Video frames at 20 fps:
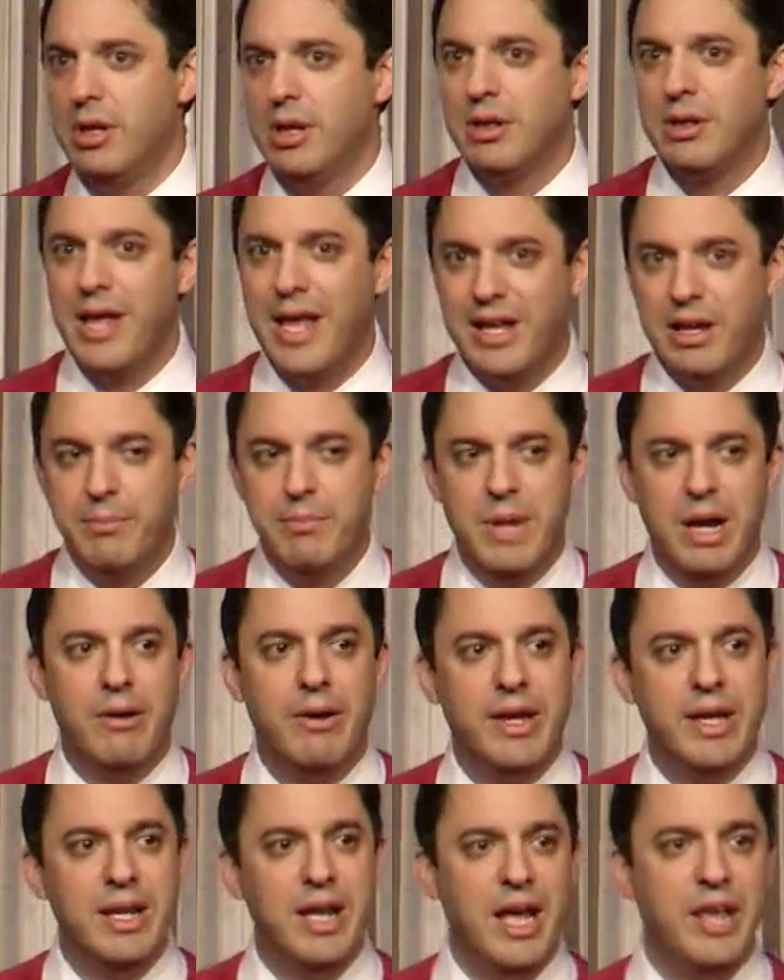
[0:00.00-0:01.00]
like
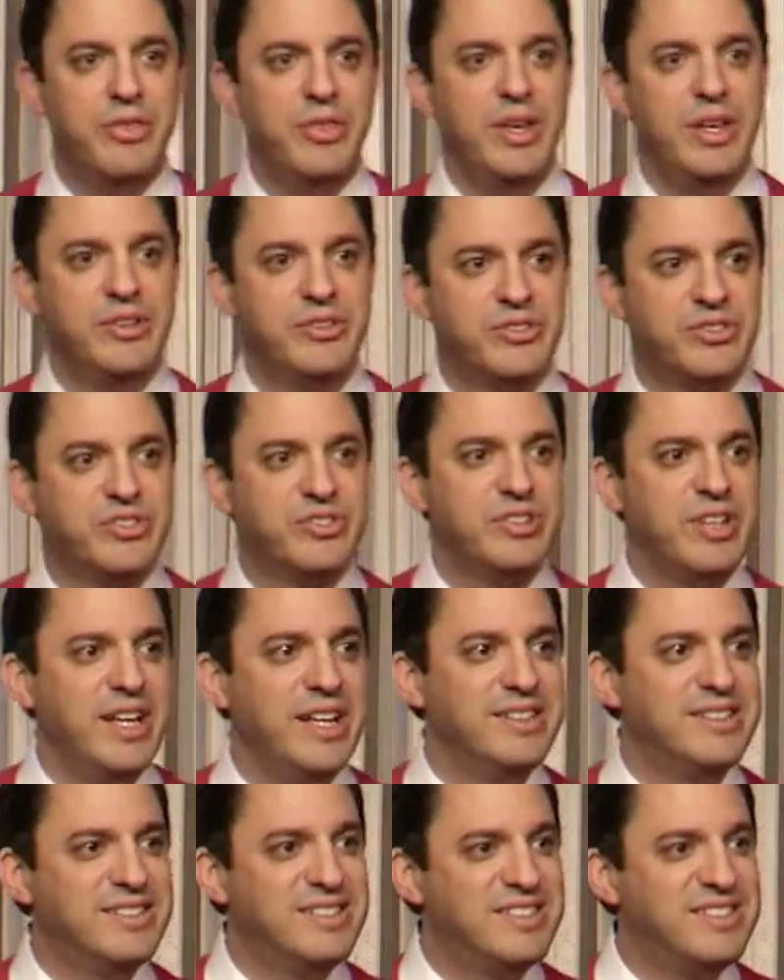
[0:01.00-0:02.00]
American atheists
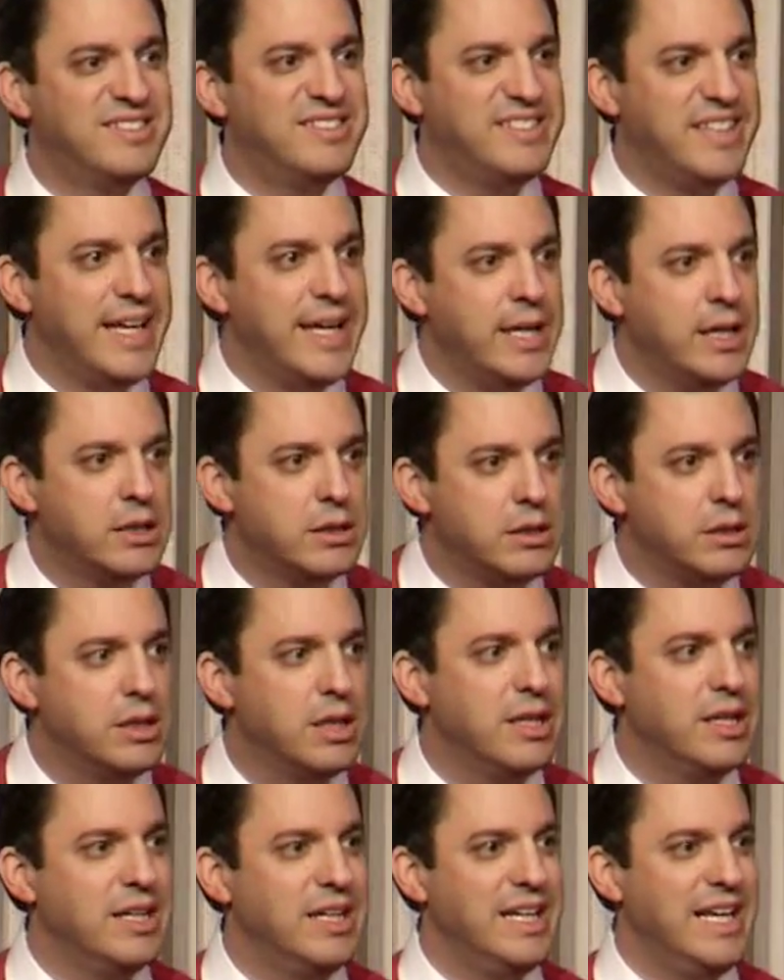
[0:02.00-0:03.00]
is
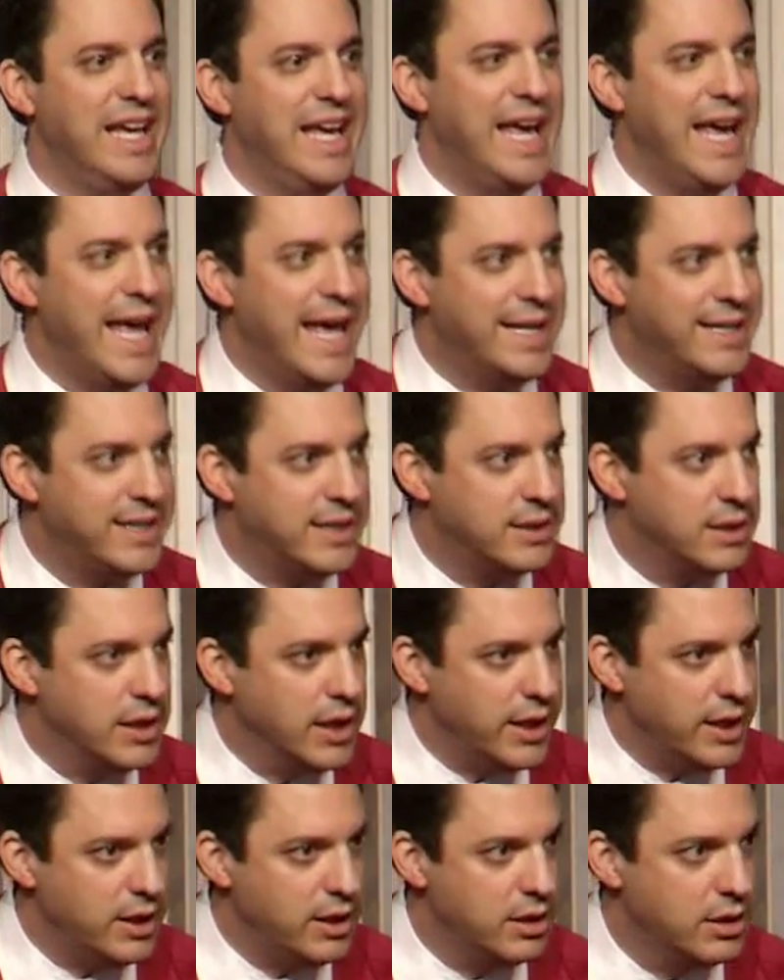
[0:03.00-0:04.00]

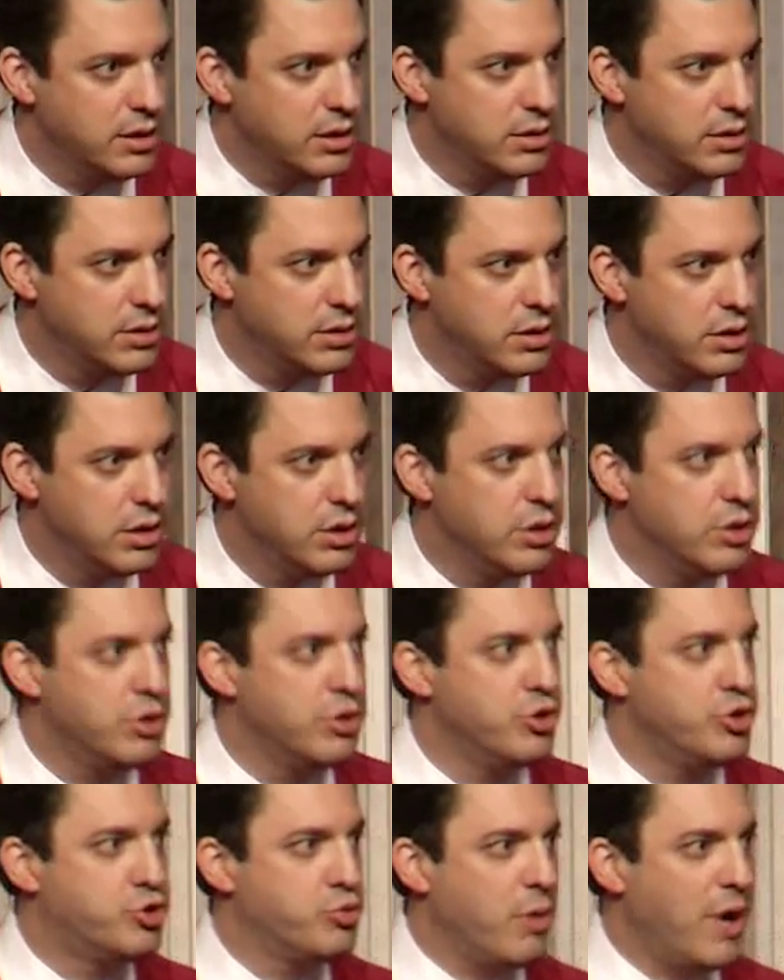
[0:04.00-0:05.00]
single-handedly
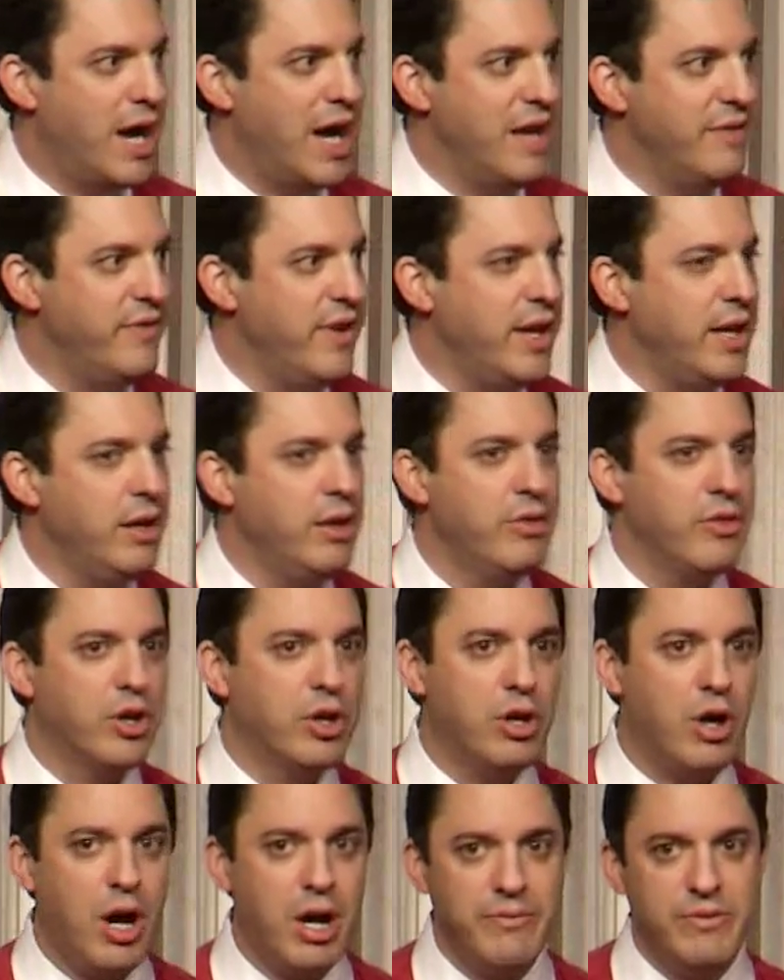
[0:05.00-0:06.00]
driving the
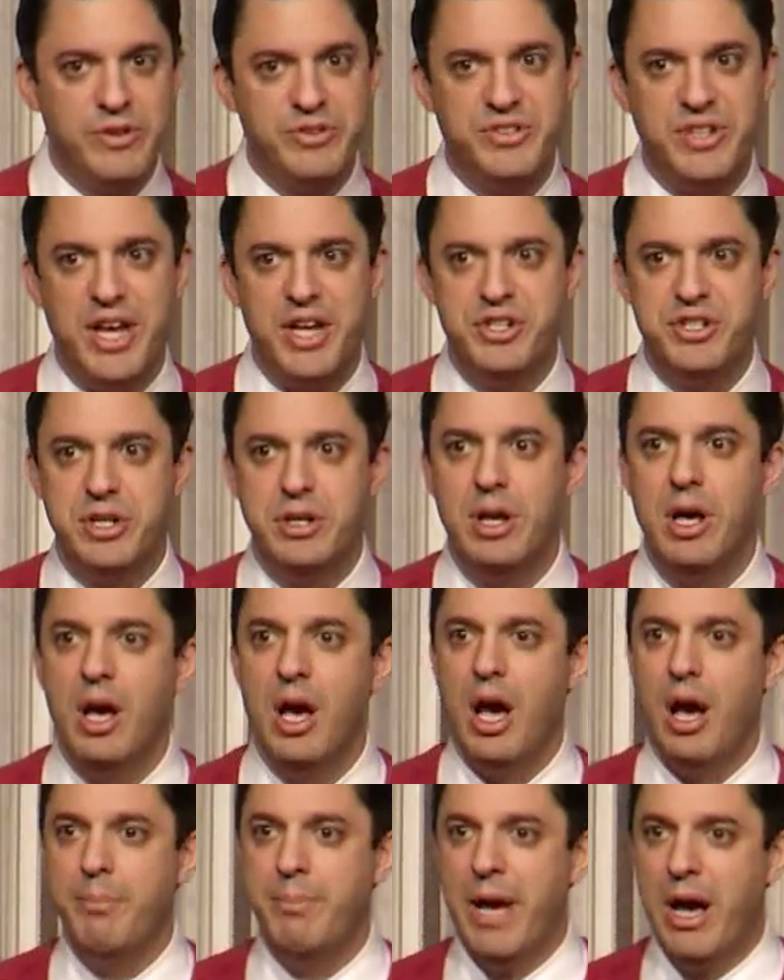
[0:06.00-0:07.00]
conversation
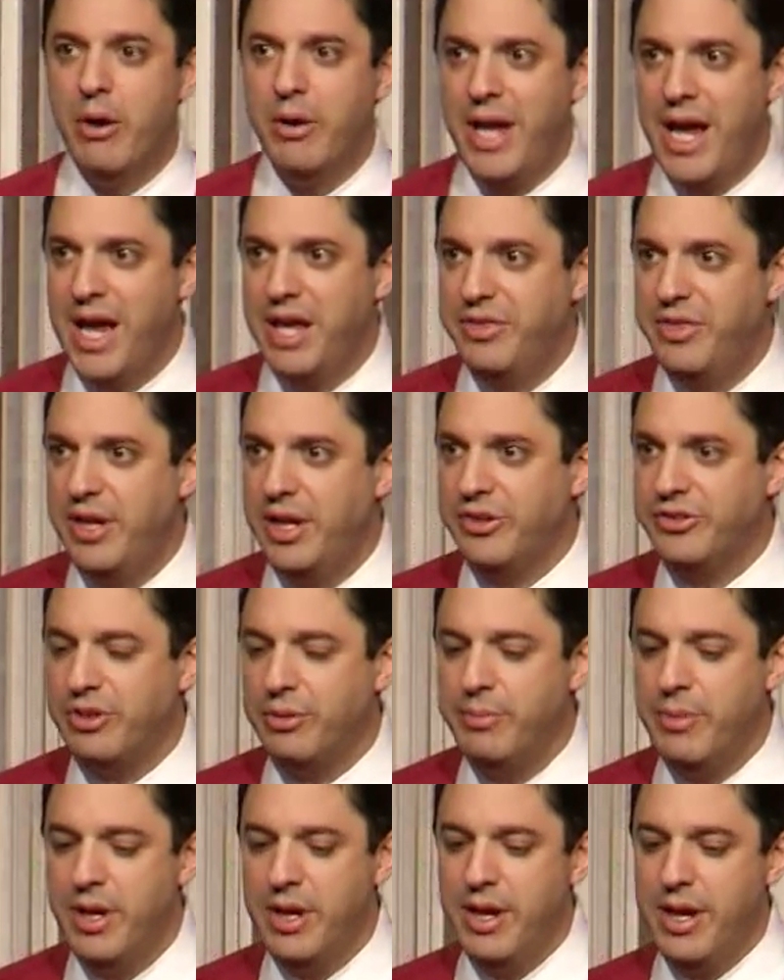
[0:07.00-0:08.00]
about
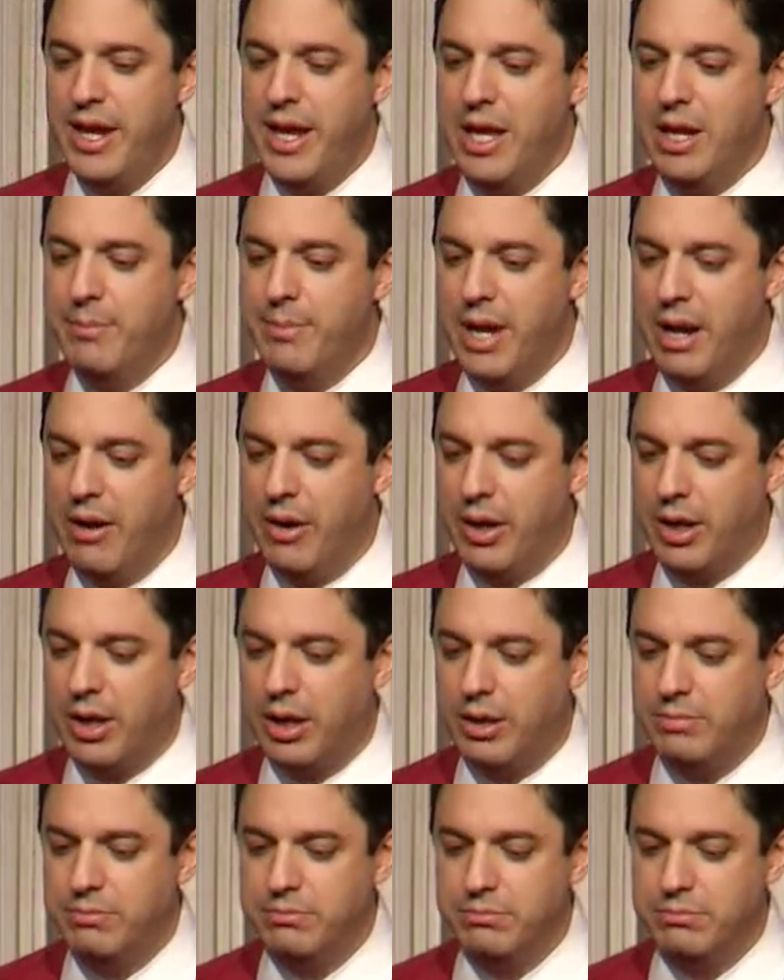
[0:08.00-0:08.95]
atheism in America.